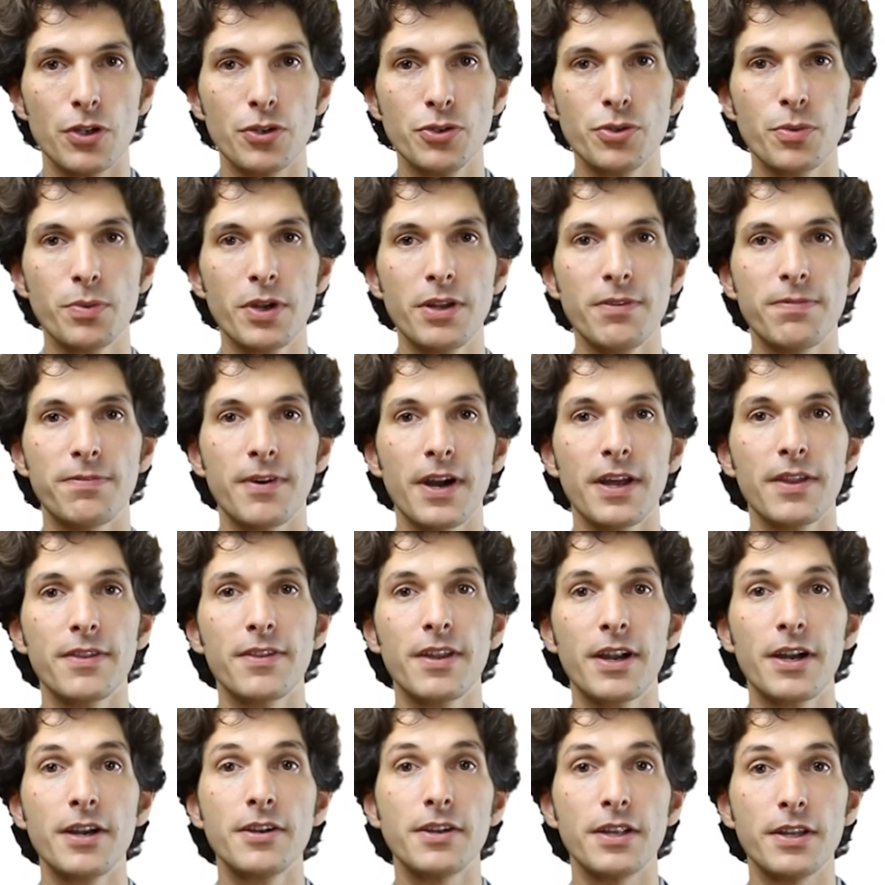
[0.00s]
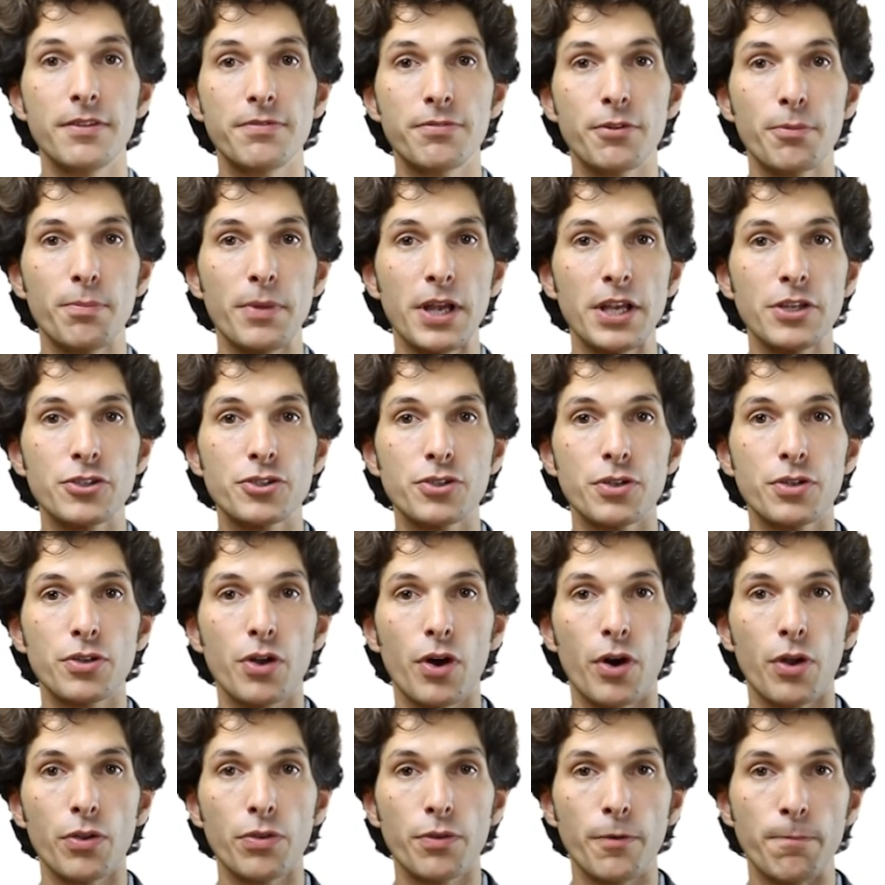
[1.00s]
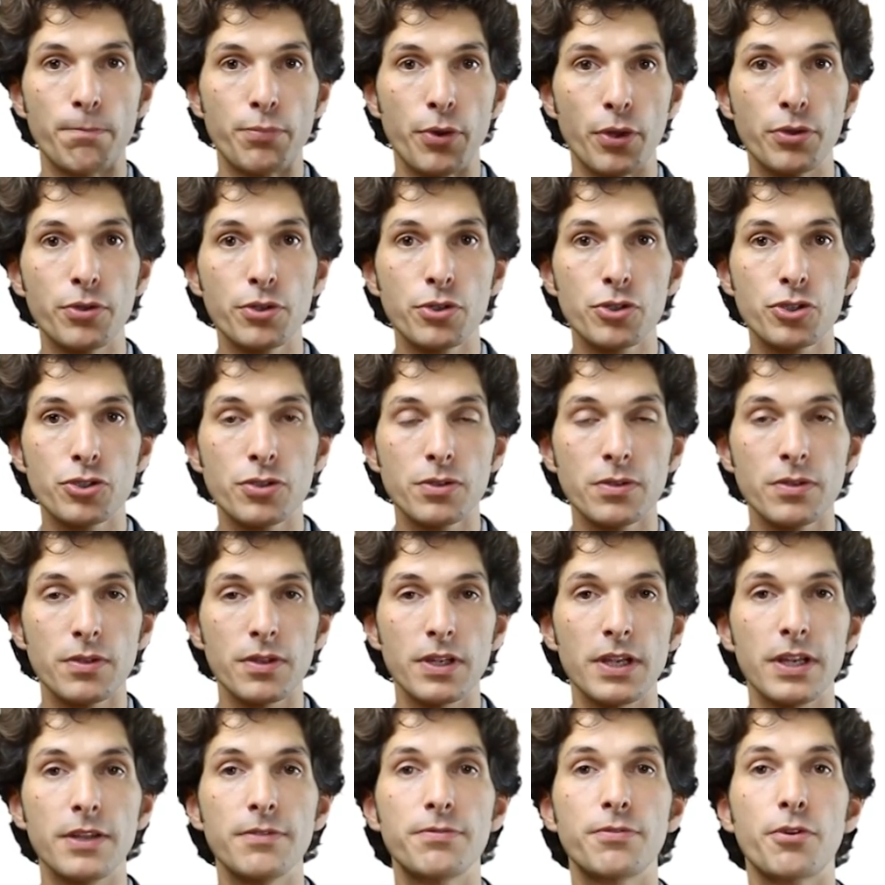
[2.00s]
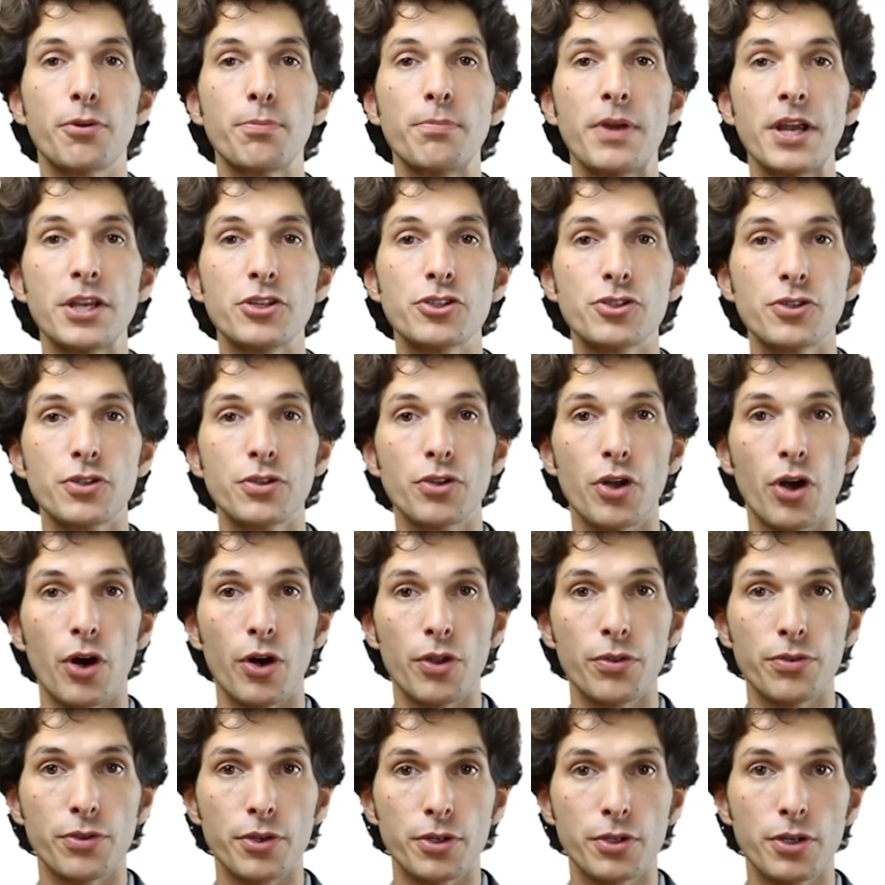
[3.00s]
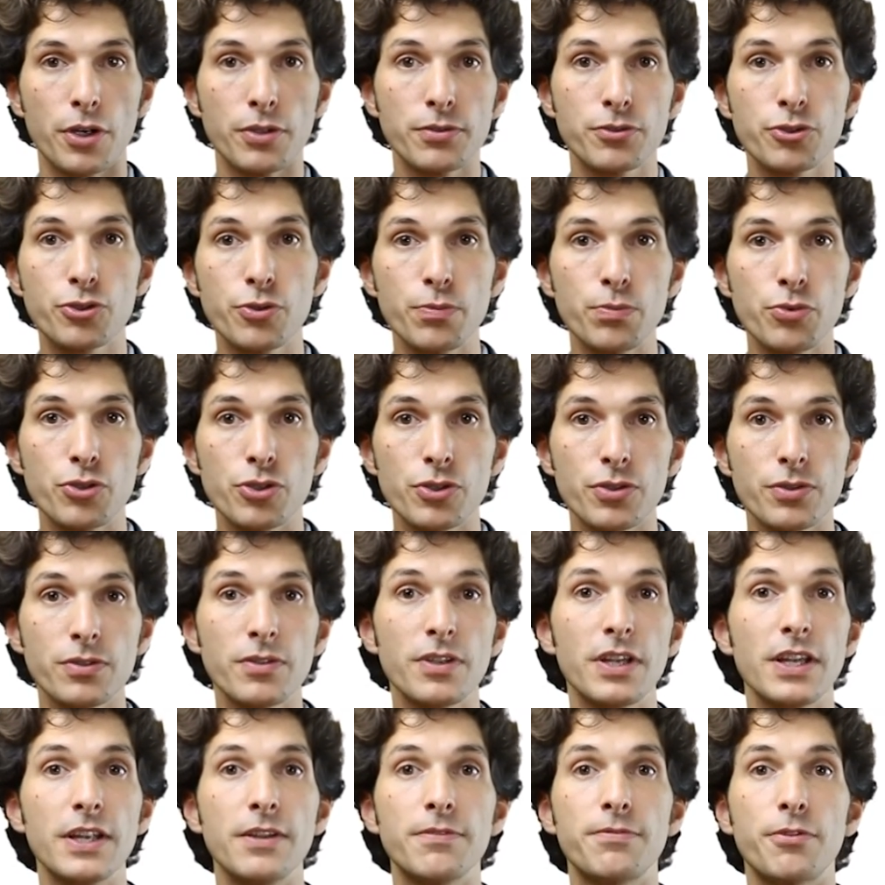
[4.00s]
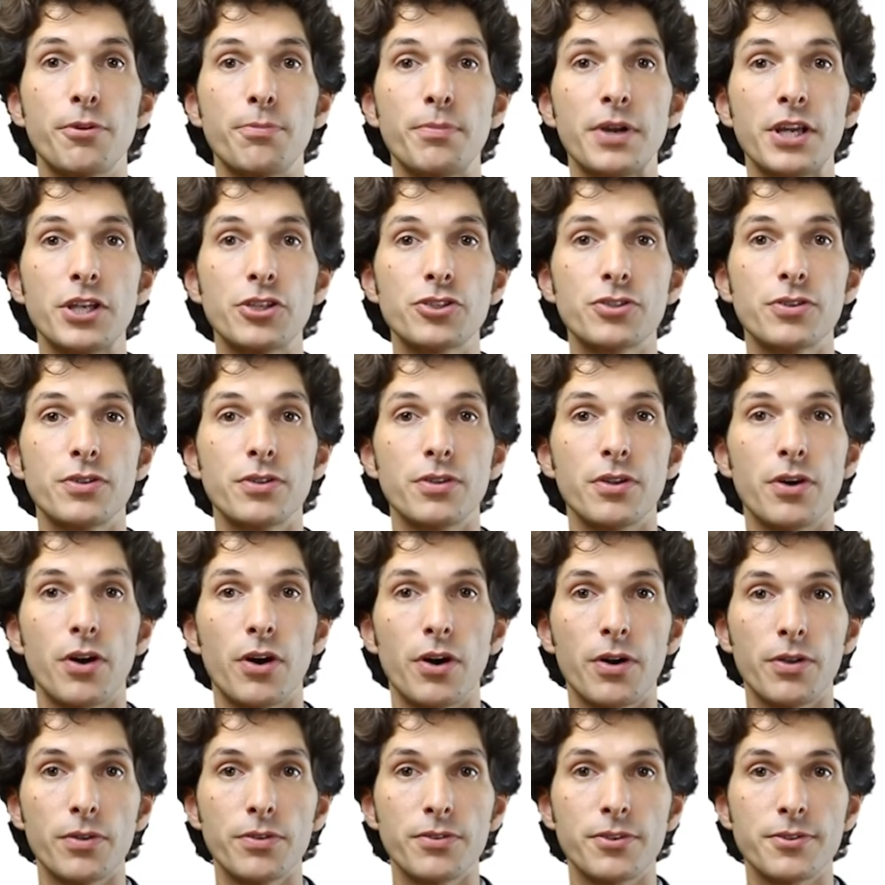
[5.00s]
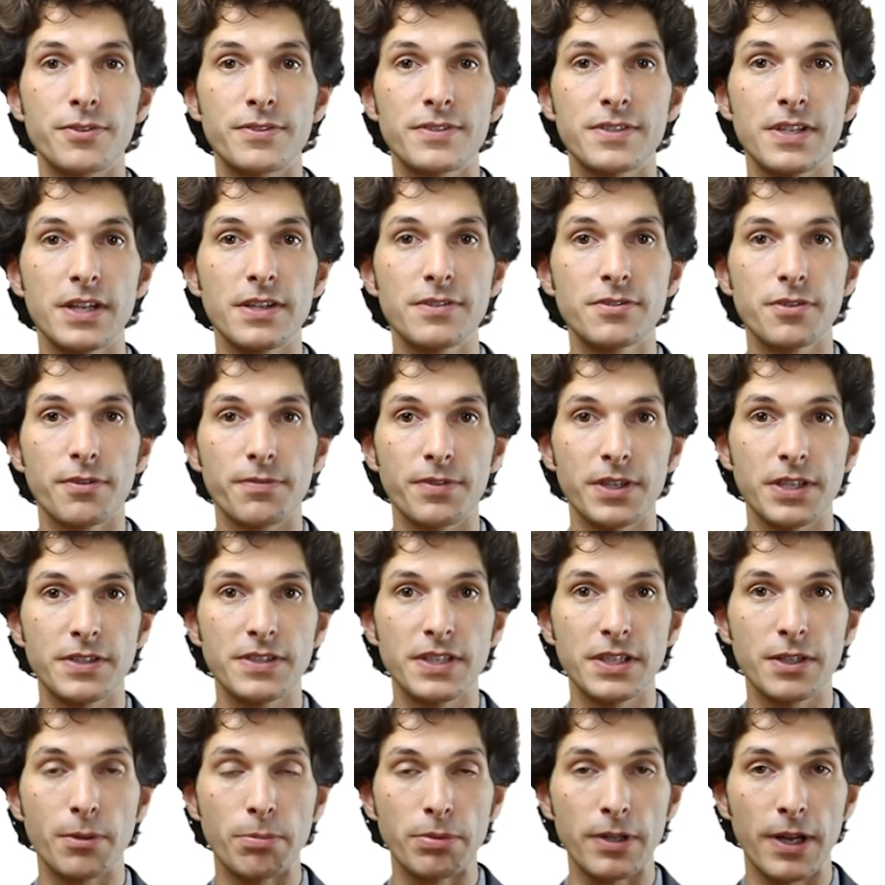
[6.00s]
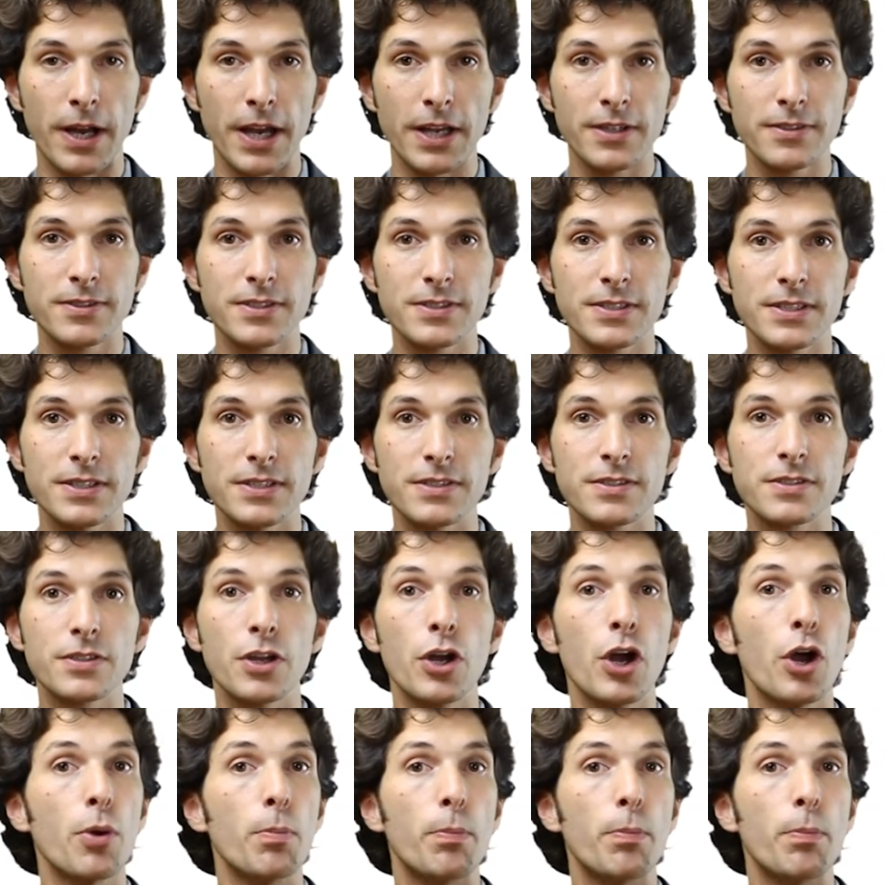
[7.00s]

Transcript: you will find there information on the production, information on the consumption, information on the sales of heating appliances,